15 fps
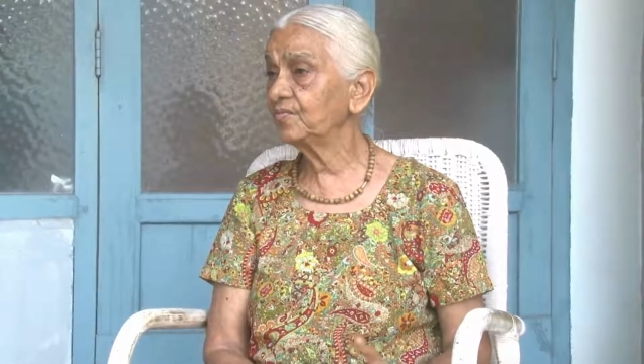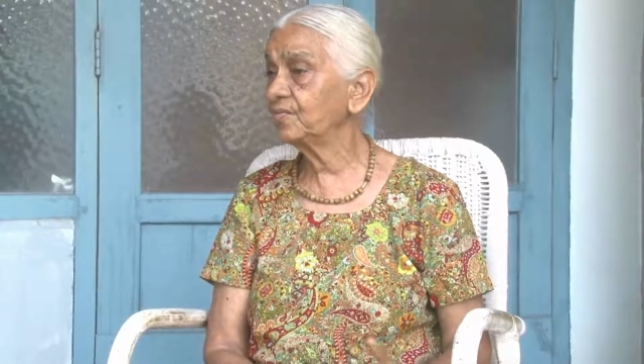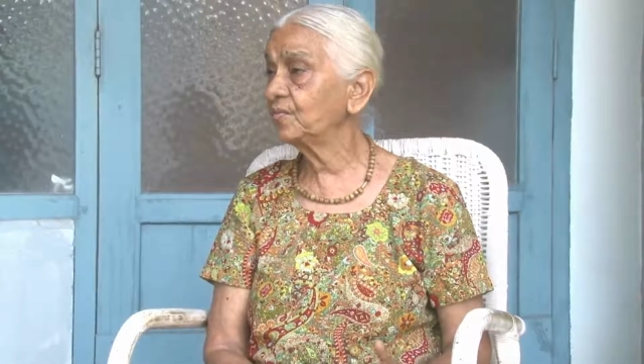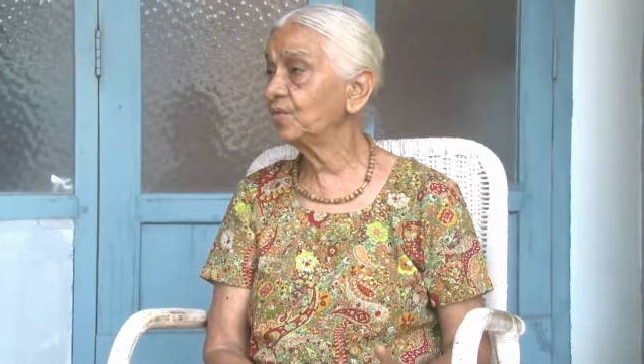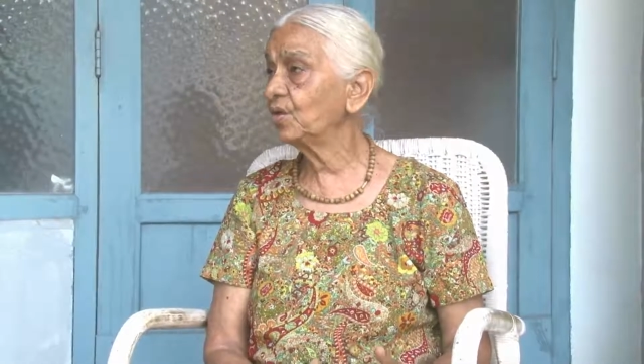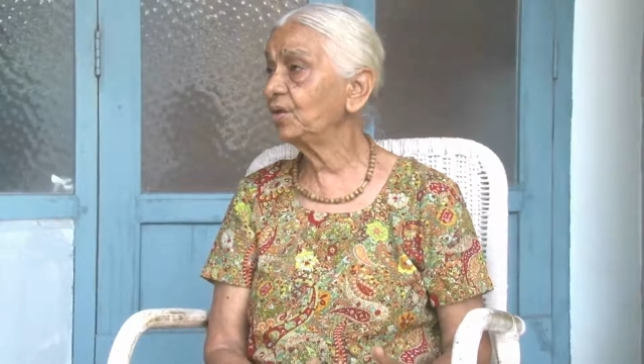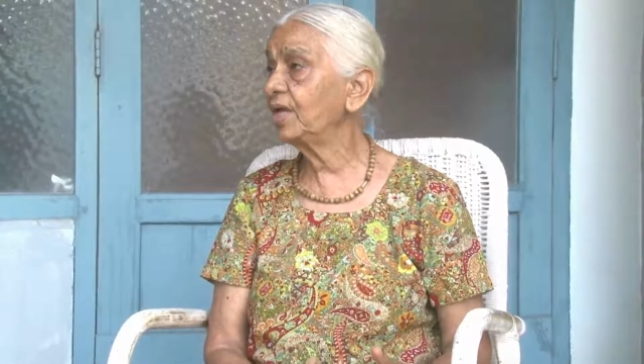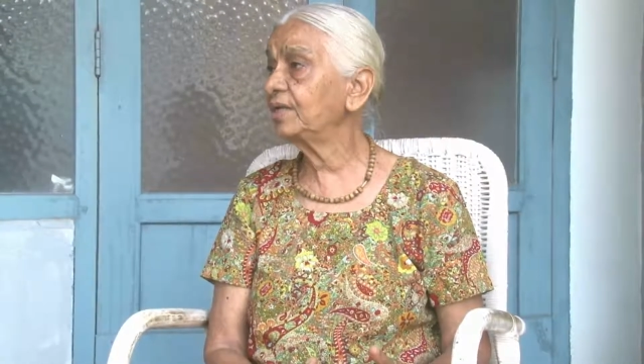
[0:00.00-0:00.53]

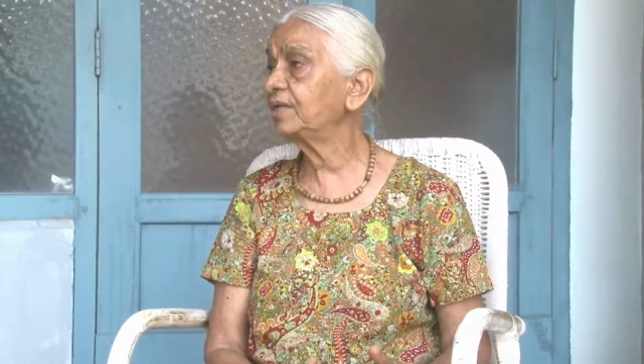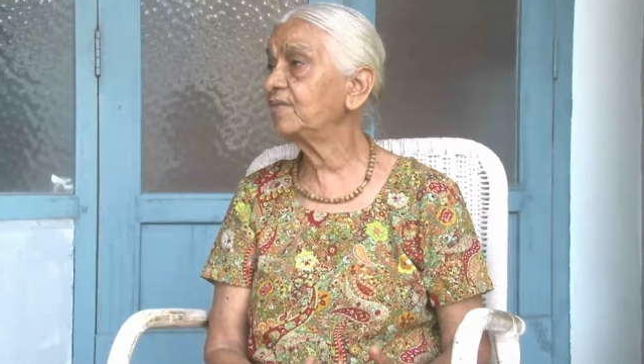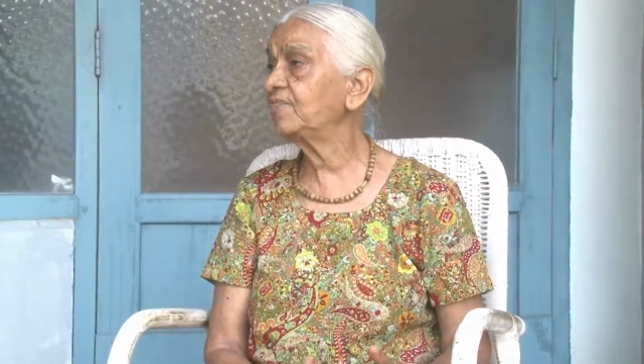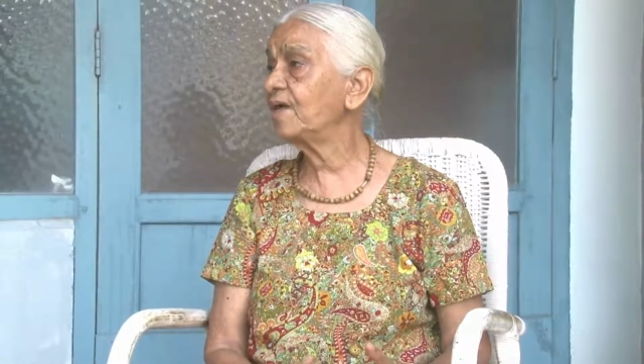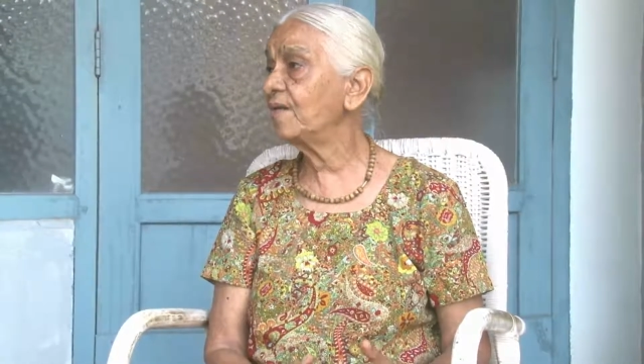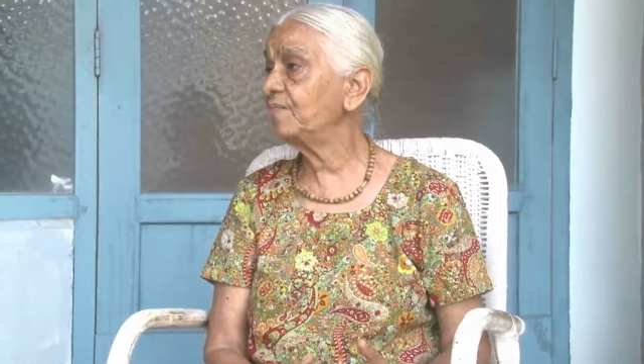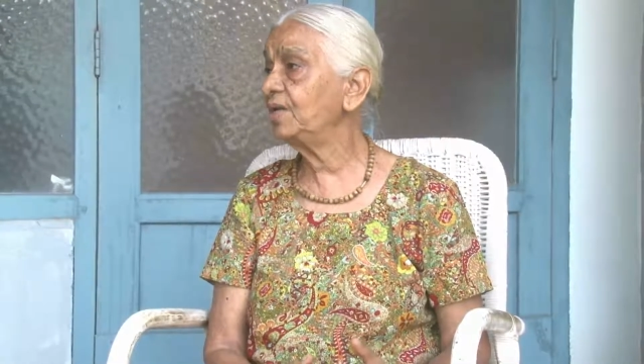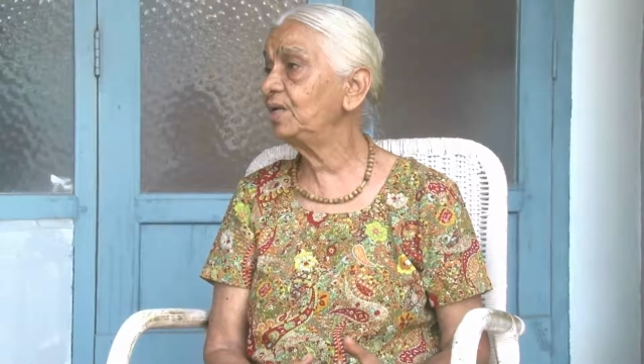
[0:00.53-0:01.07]
so that the
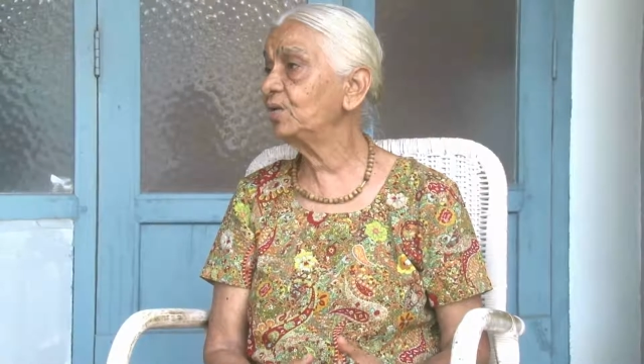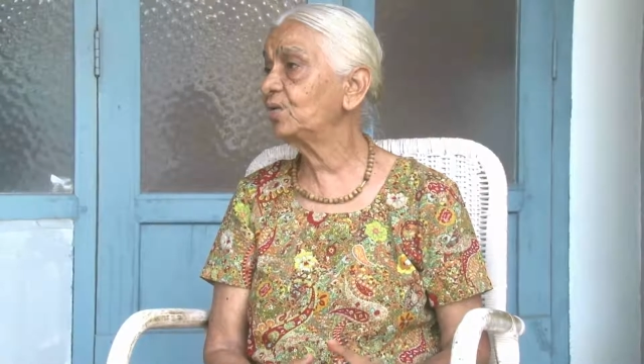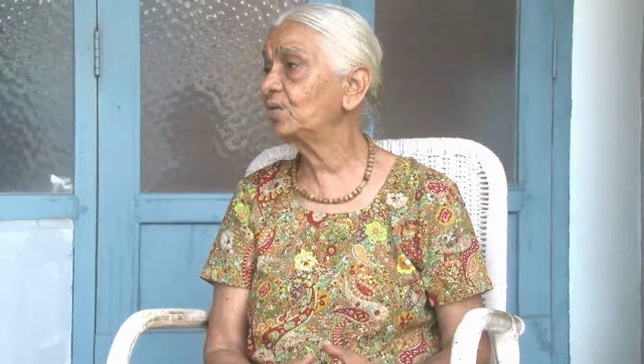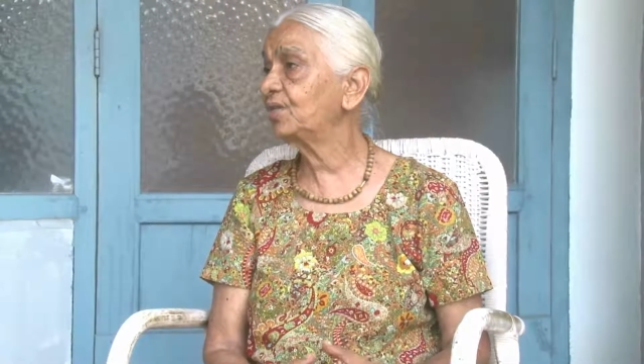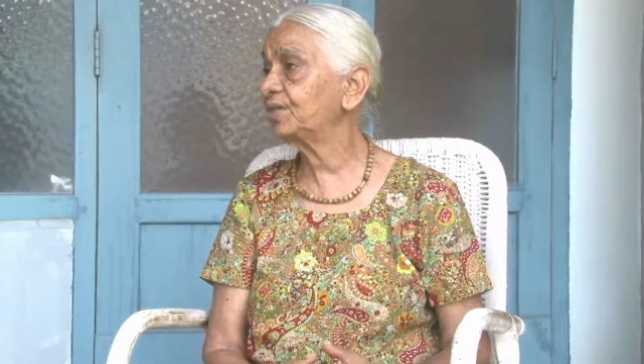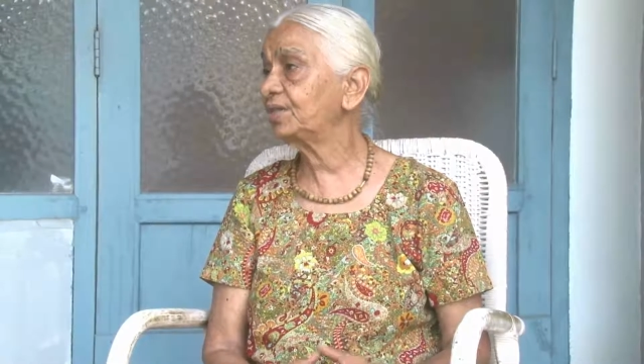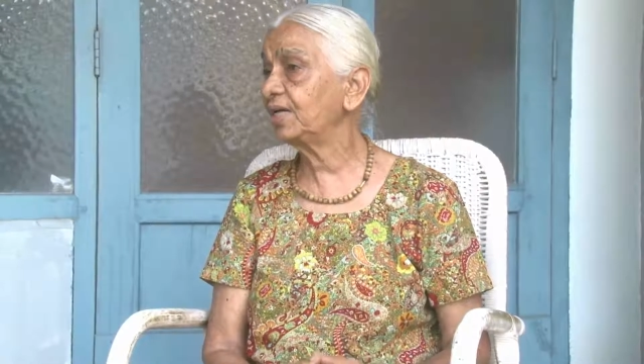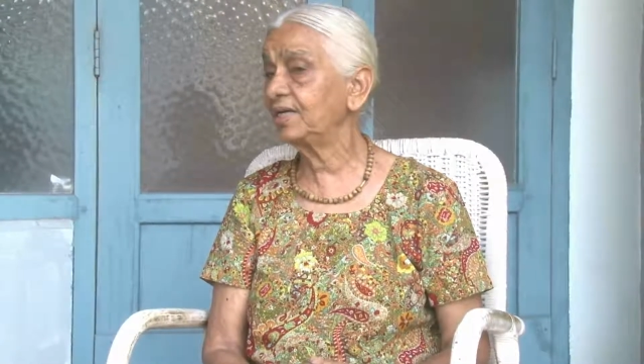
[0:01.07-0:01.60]
family could
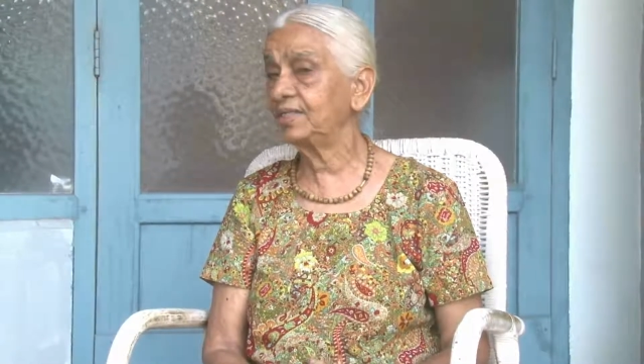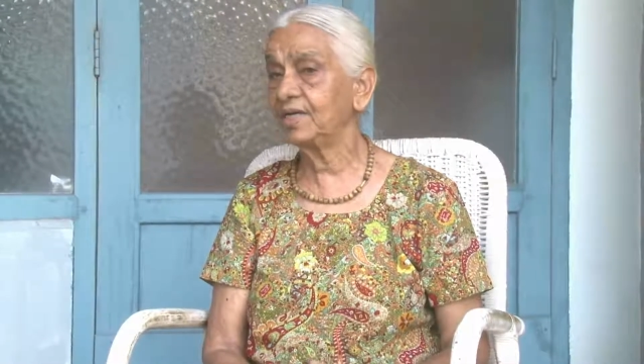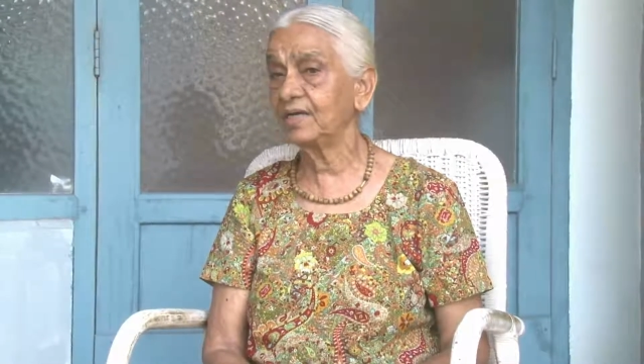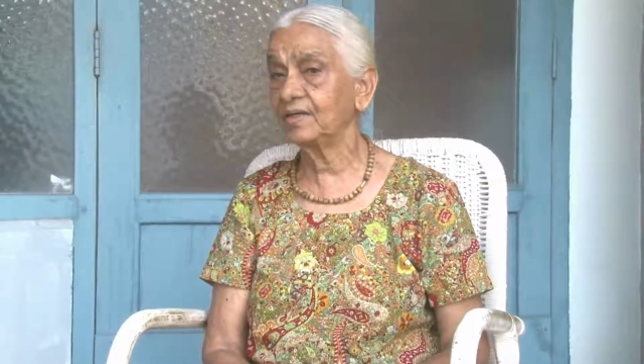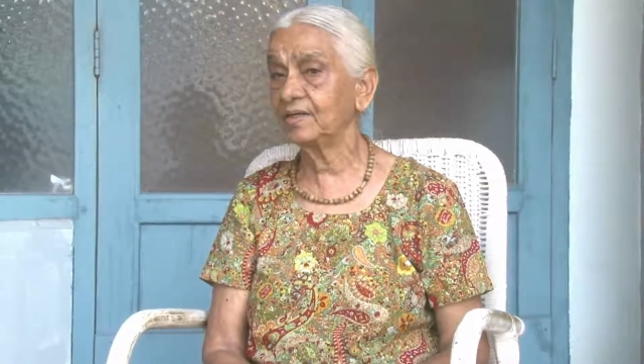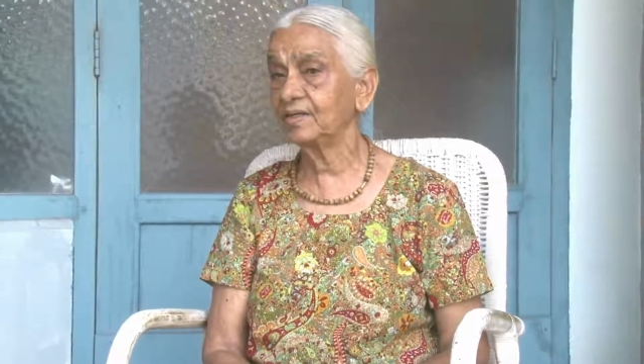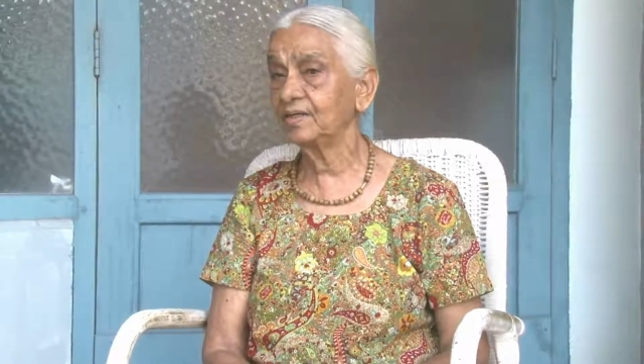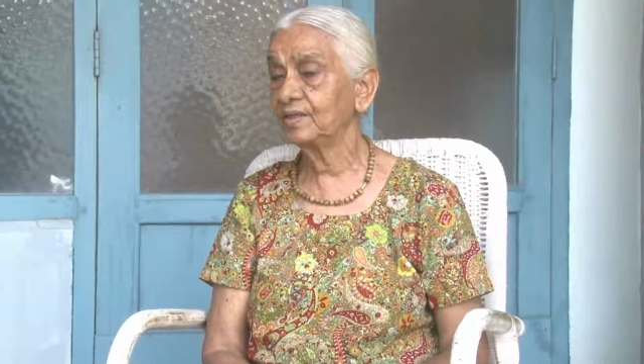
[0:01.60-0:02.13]
stay there.